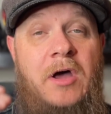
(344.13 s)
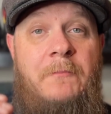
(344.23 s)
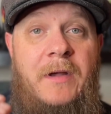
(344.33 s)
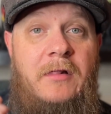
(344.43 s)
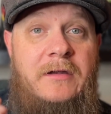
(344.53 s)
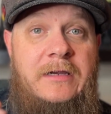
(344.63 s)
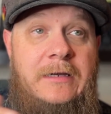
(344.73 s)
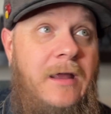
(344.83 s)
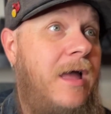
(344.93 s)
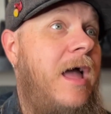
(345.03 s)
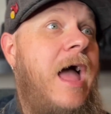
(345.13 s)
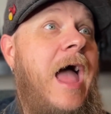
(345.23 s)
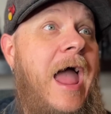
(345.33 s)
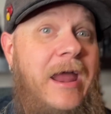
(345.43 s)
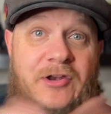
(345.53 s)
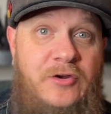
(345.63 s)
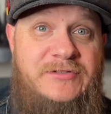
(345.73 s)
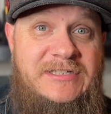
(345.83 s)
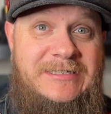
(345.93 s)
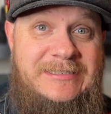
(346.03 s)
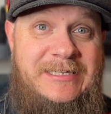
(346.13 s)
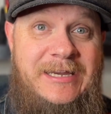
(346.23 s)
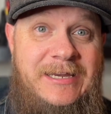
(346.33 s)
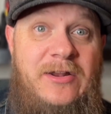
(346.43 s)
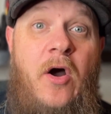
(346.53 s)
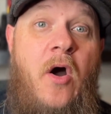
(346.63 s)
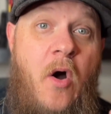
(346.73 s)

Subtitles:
ability and you succeed